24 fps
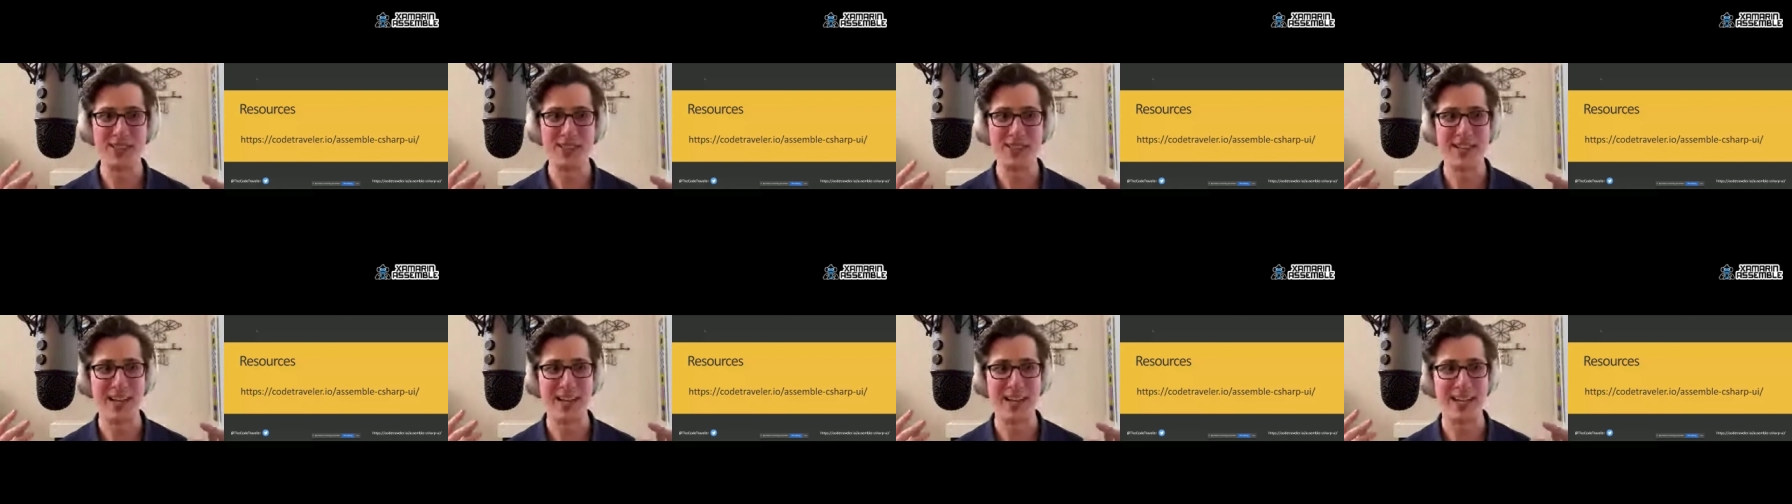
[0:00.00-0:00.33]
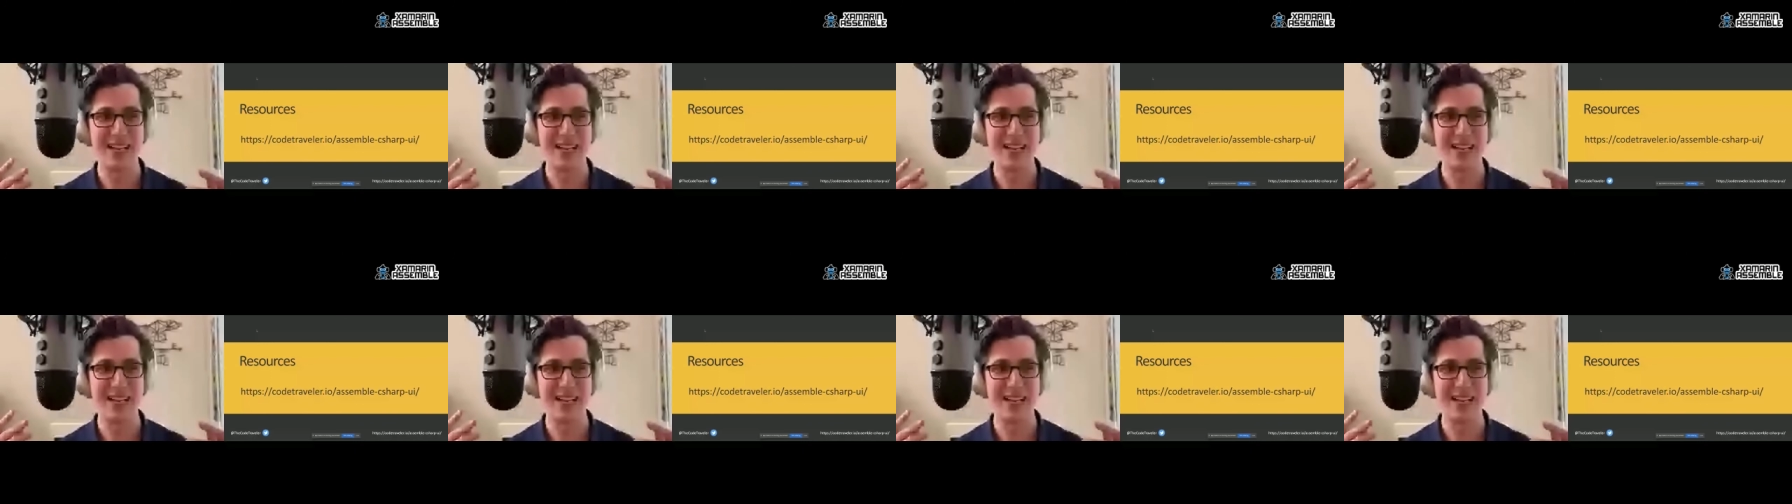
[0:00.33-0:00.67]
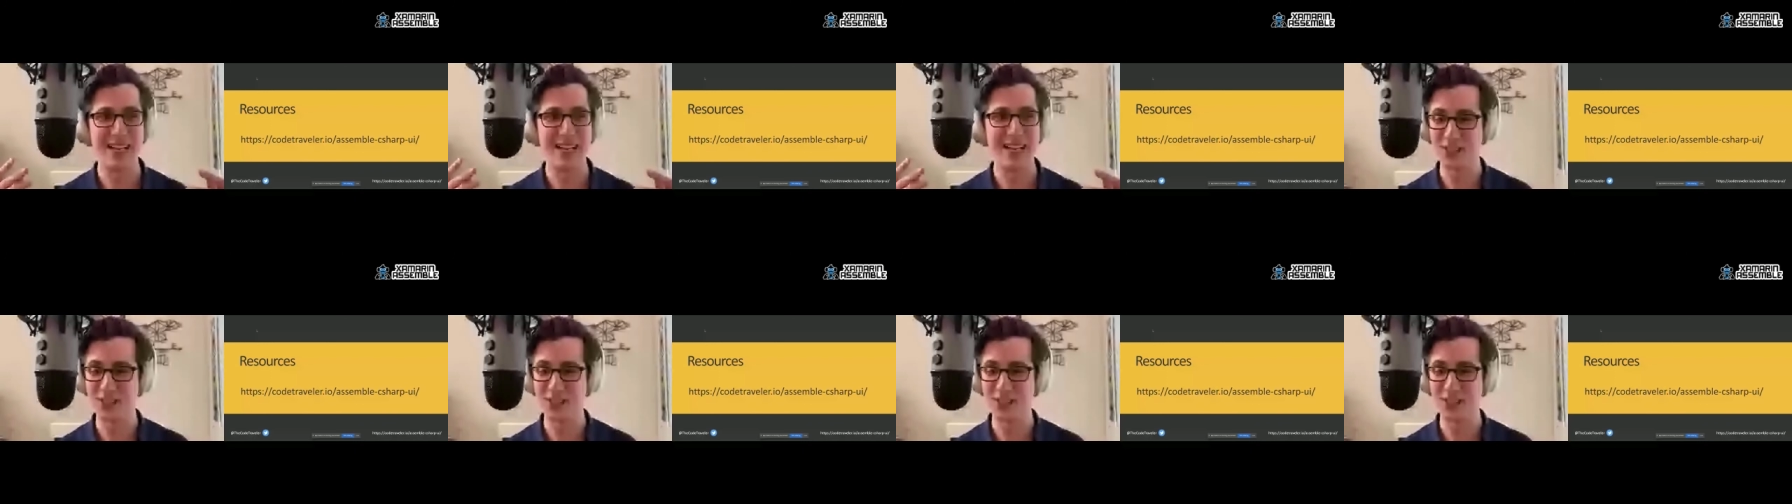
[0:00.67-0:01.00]

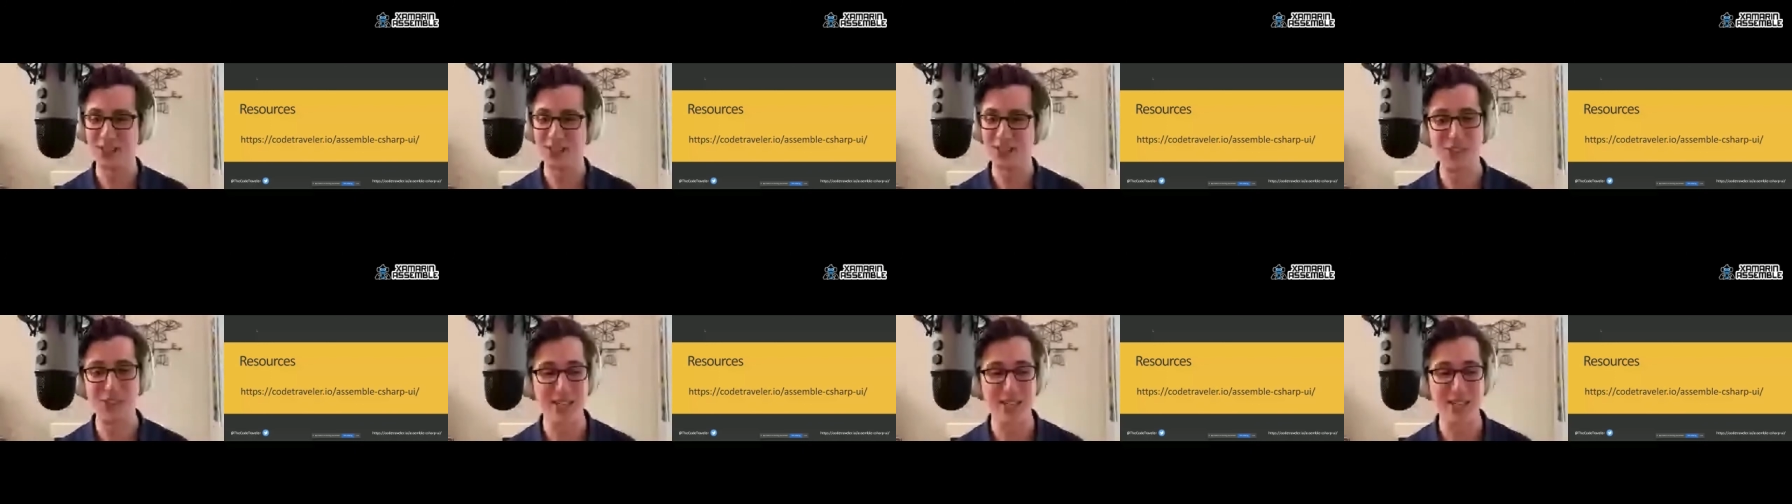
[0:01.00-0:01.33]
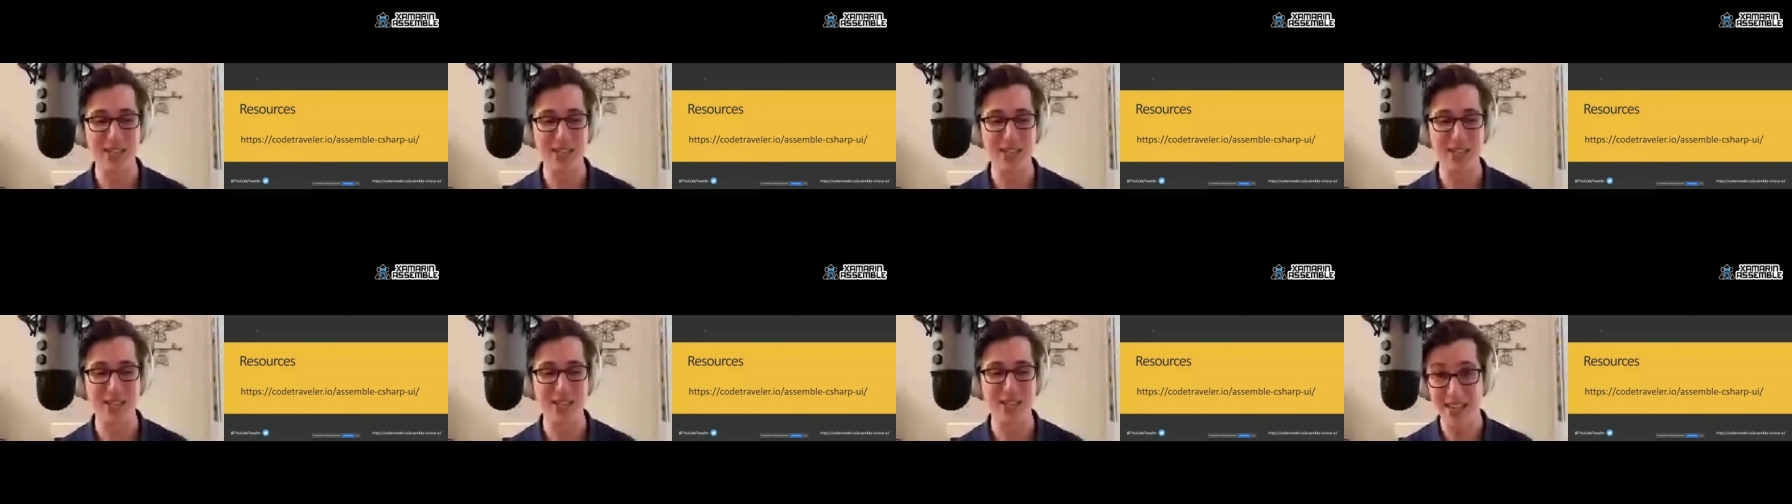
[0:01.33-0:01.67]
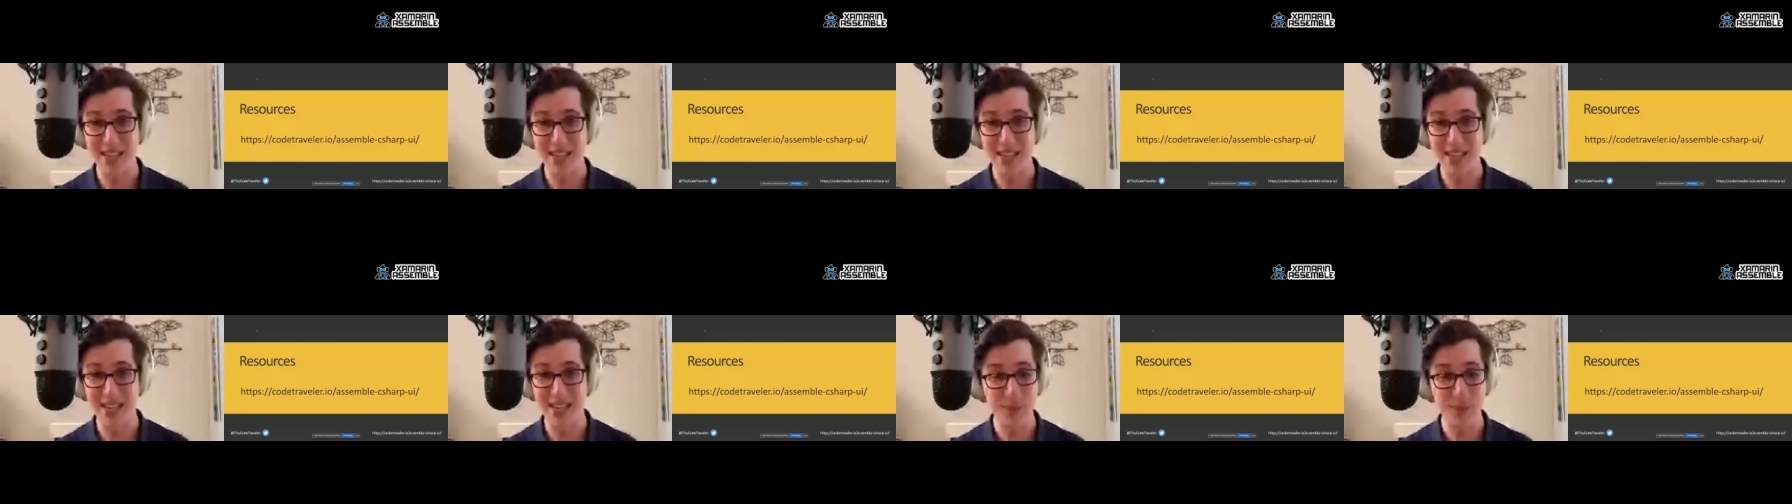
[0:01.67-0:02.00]
to Git Trends. So thank
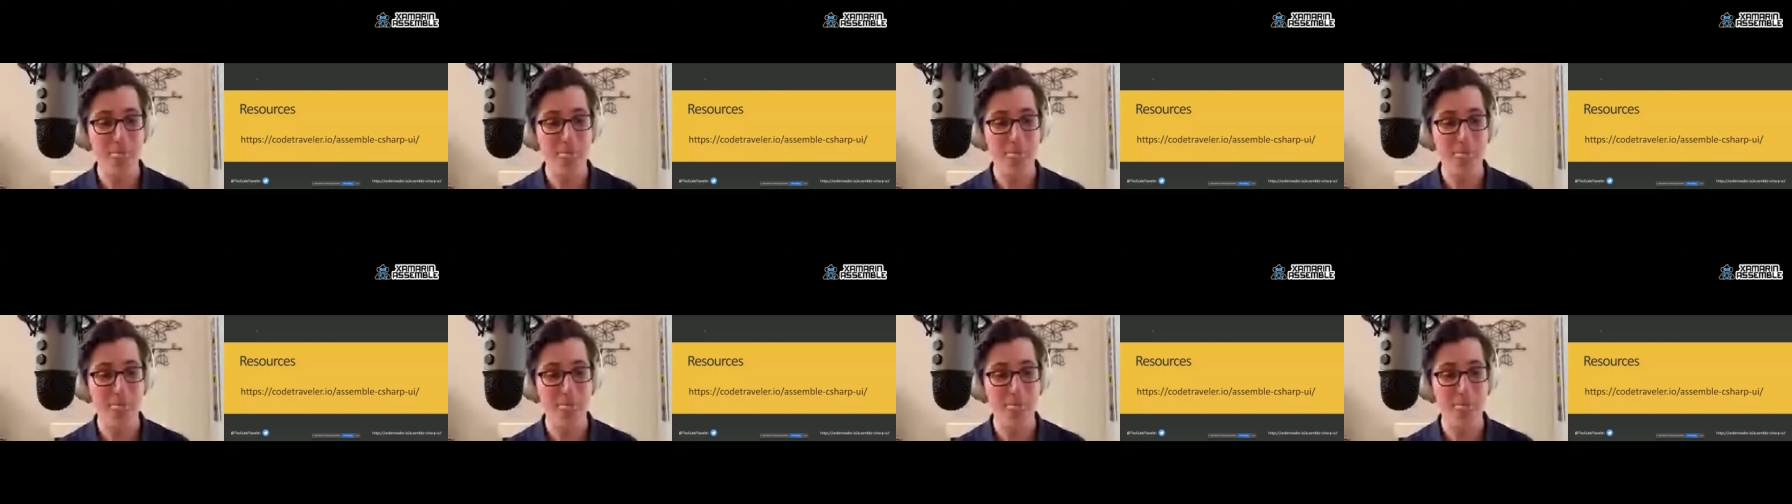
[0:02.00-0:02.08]
you.